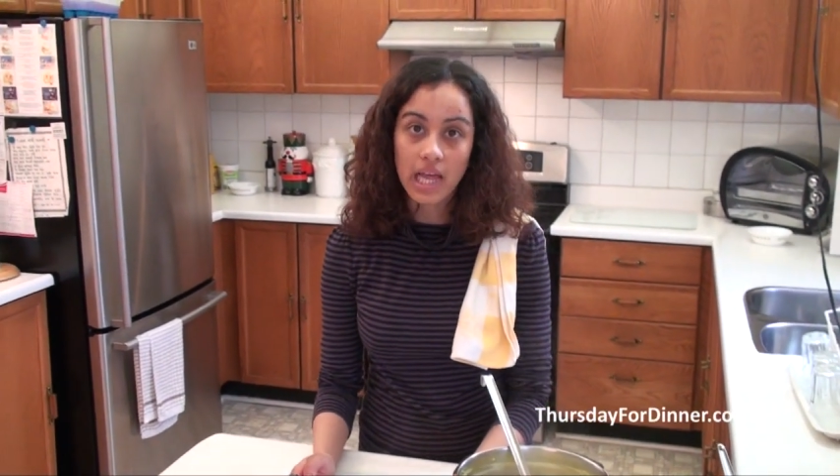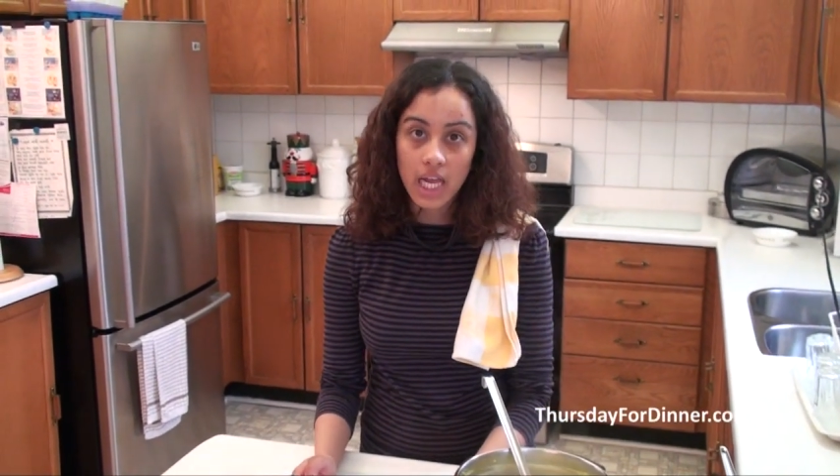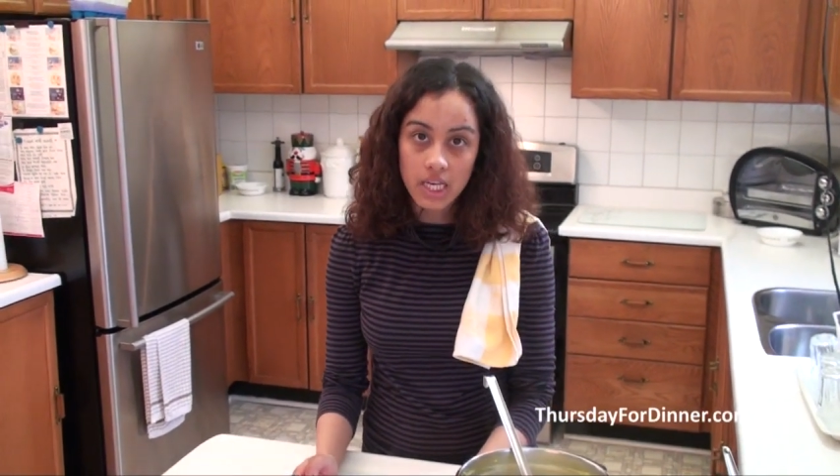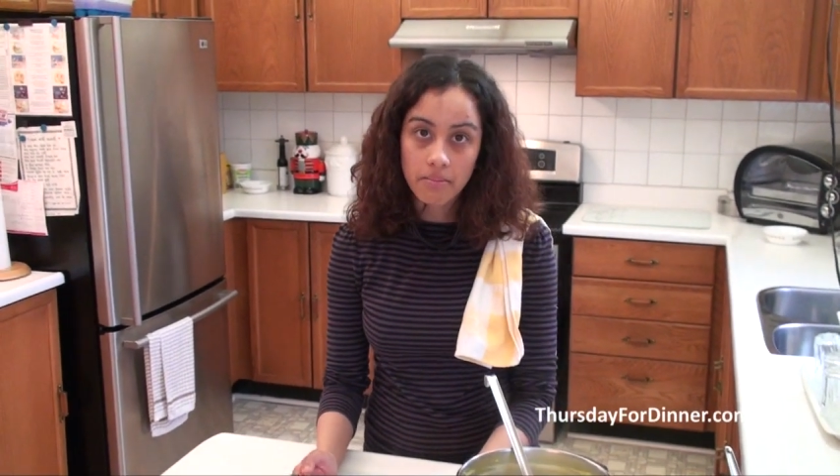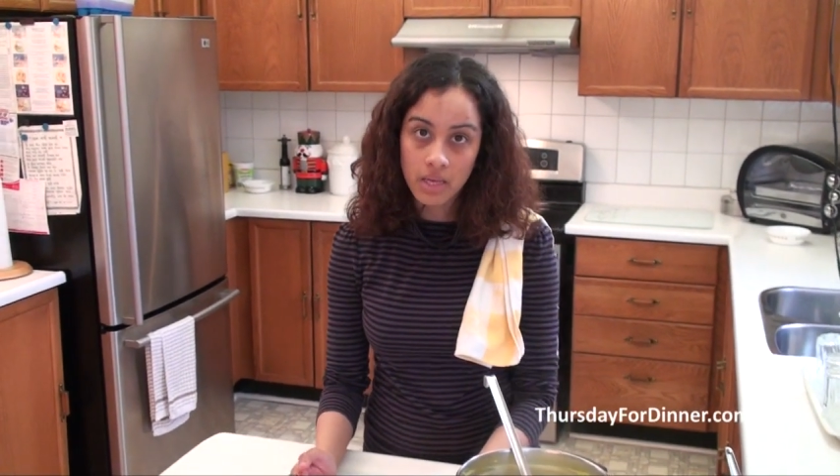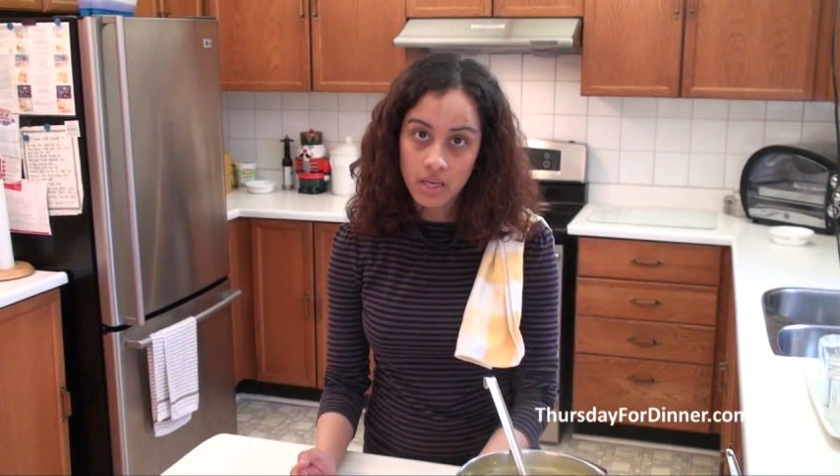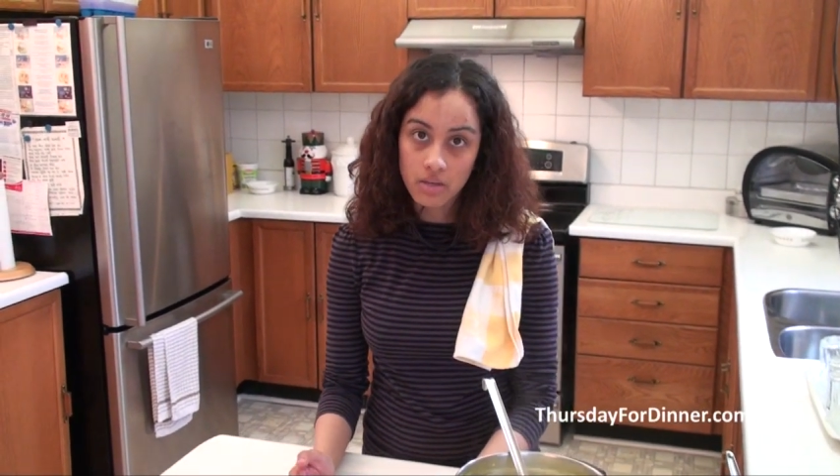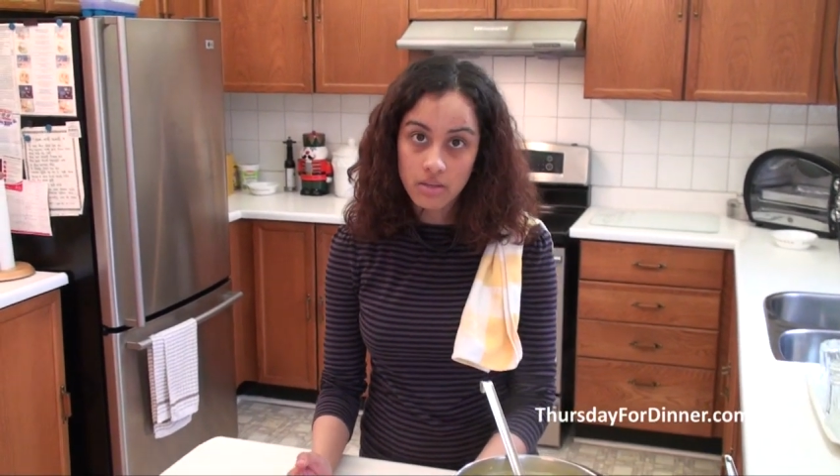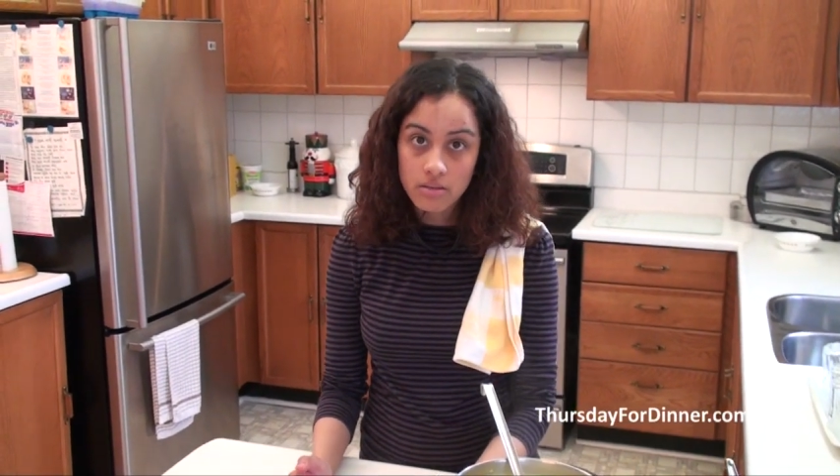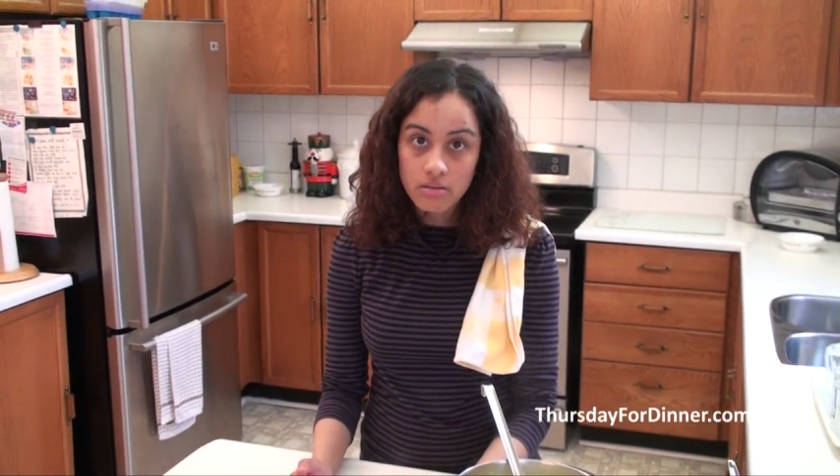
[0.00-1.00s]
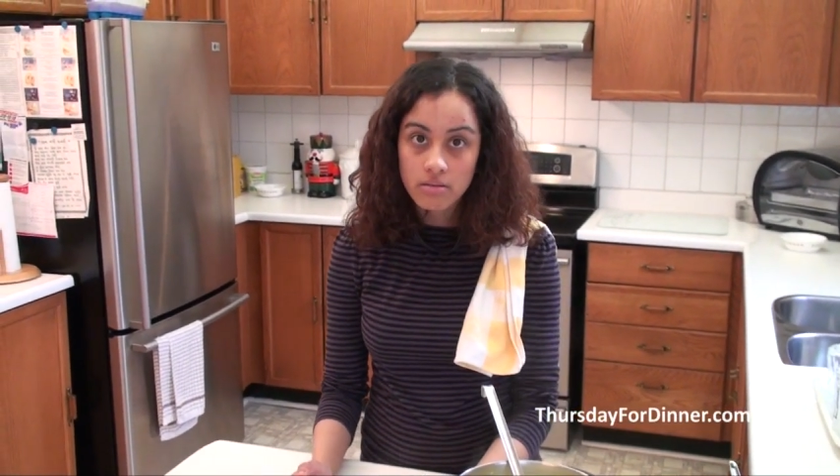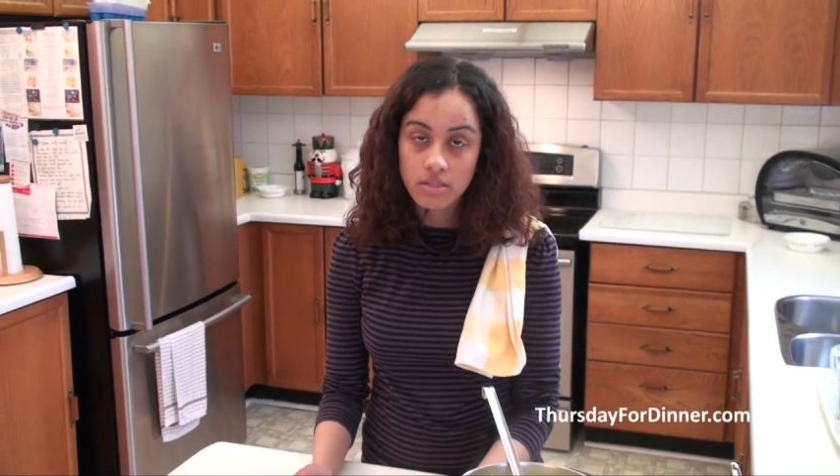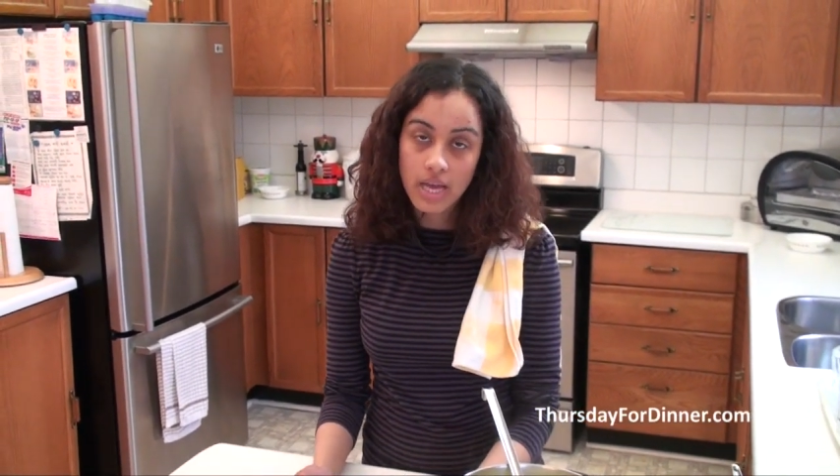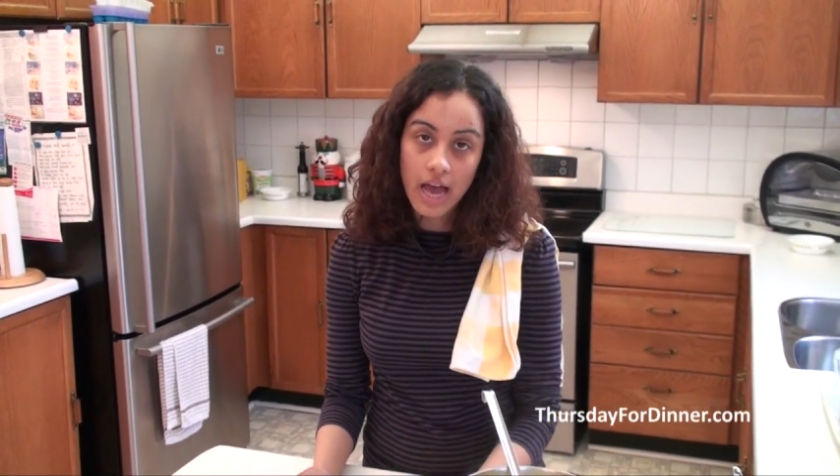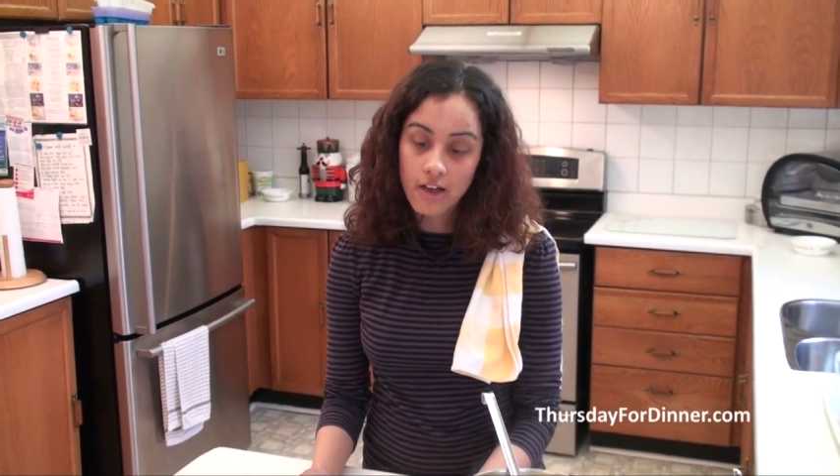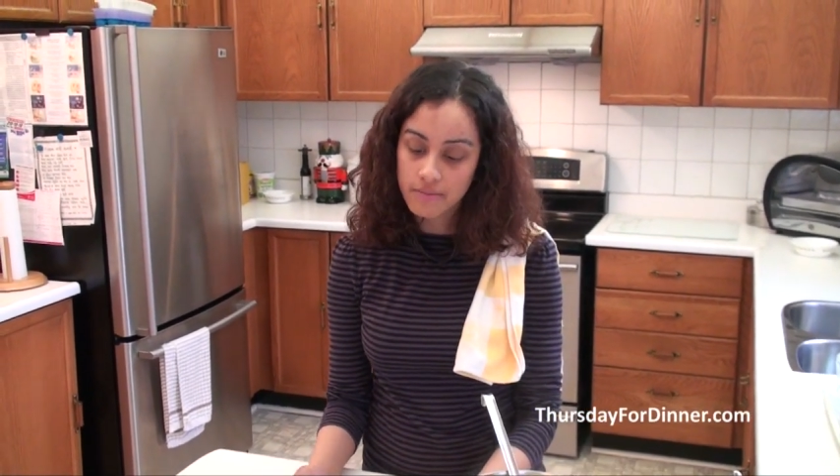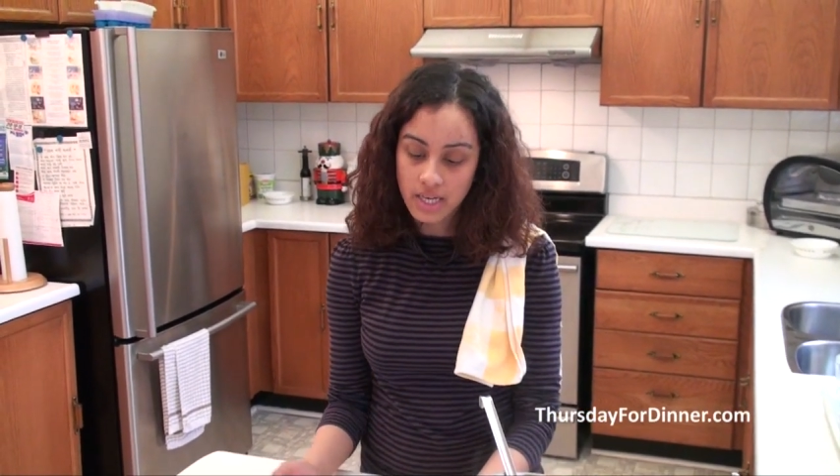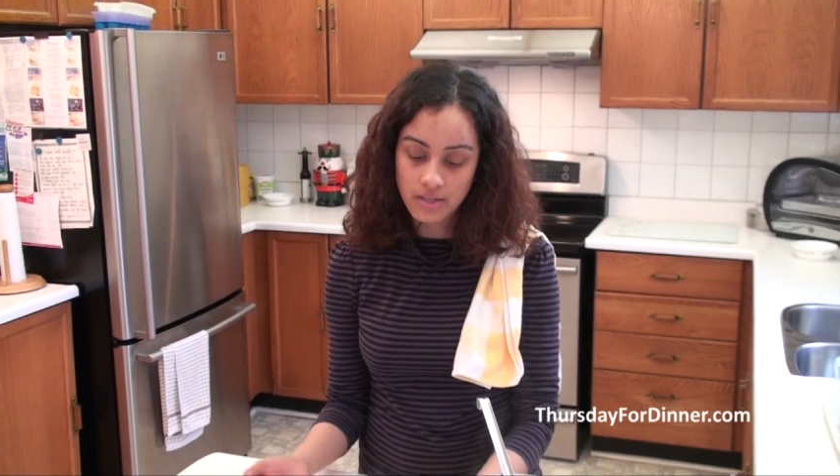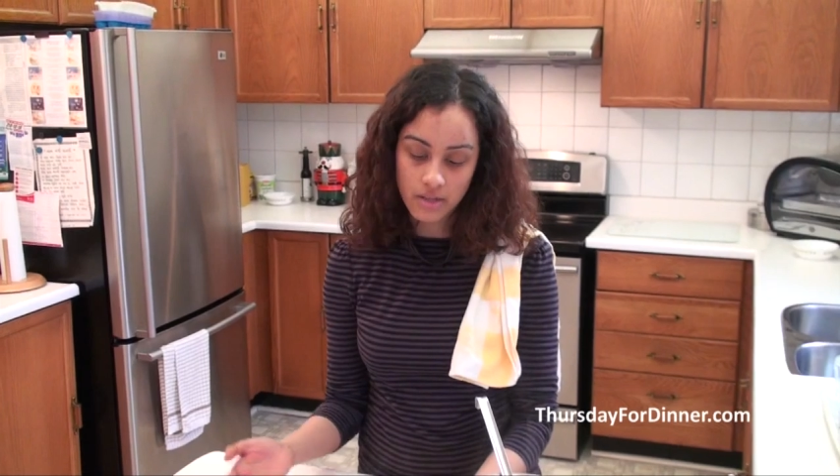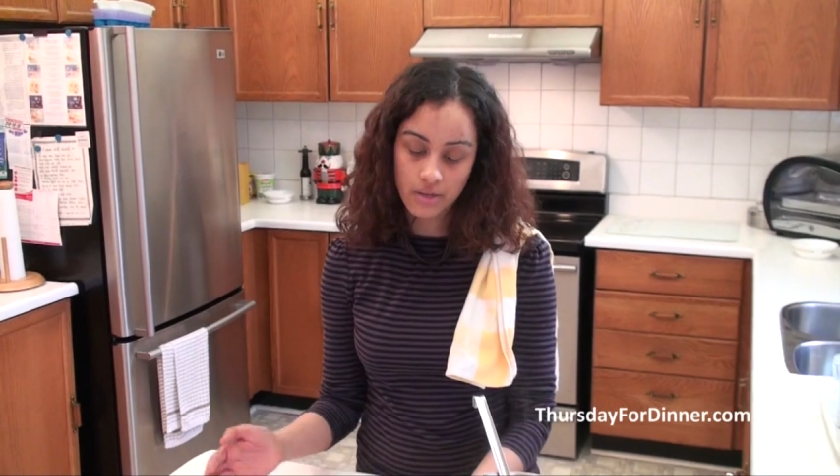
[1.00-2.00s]
light meal to have
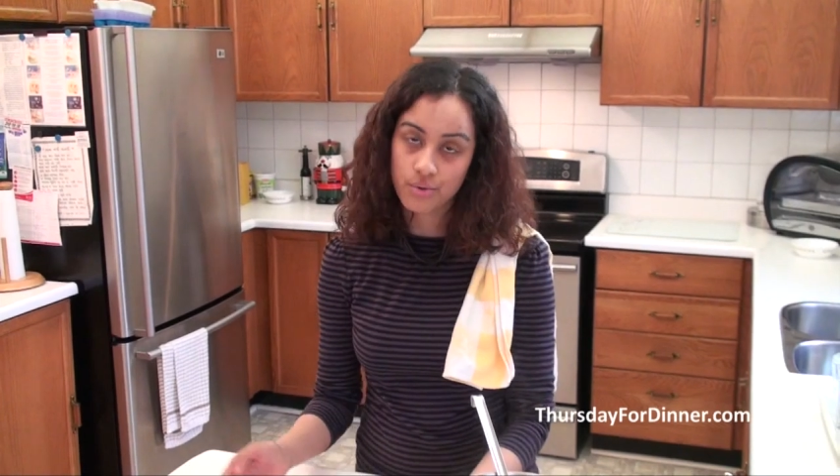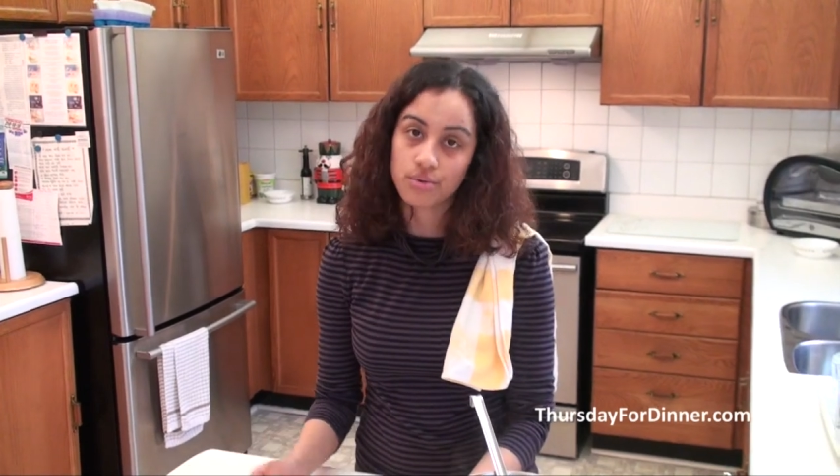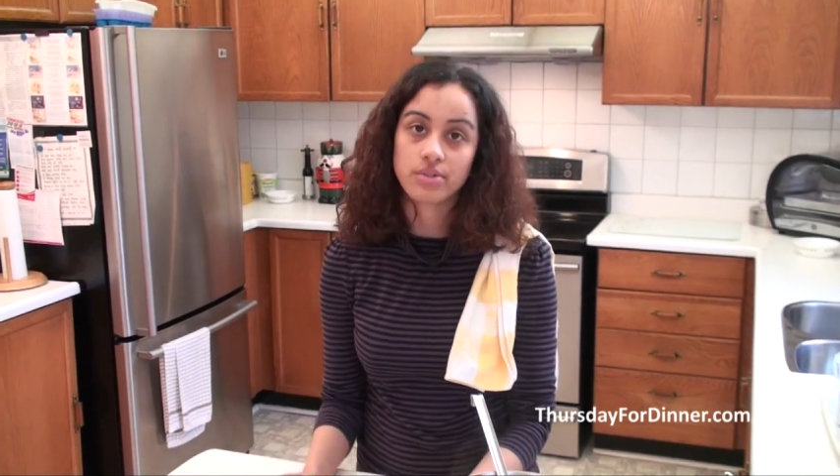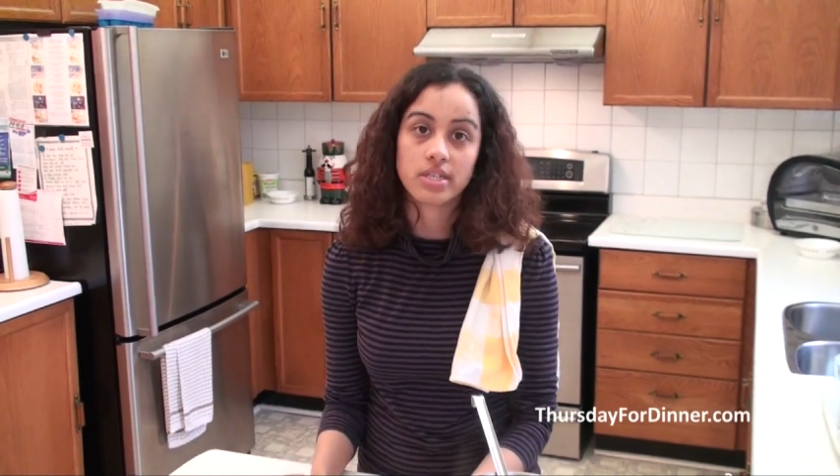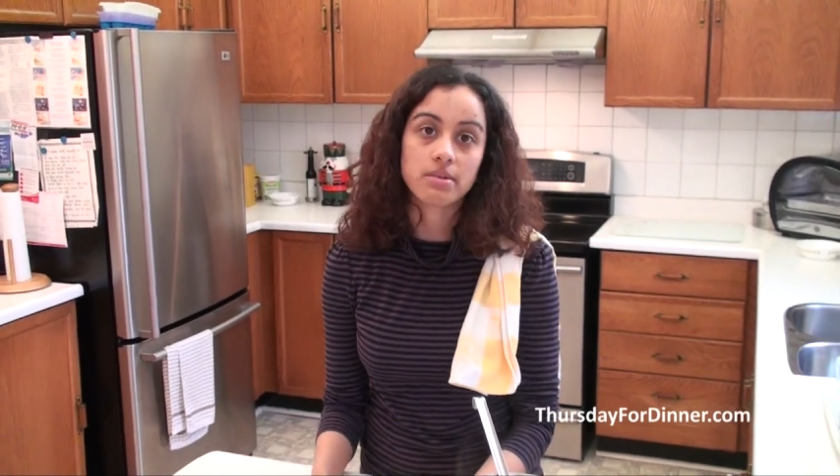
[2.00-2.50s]
because of the noodles.